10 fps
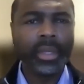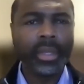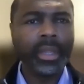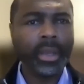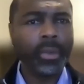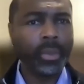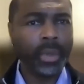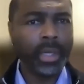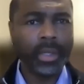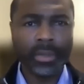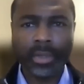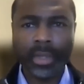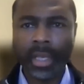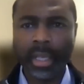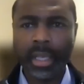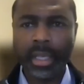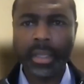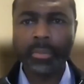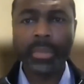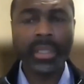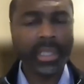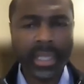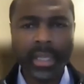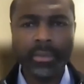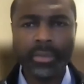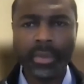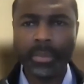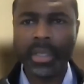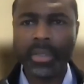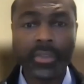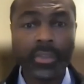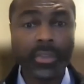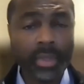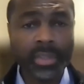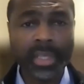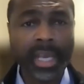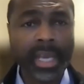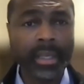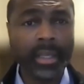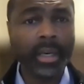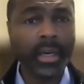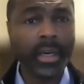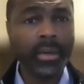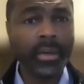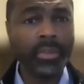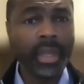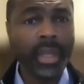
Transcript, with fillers: there was a believed to be a suicide of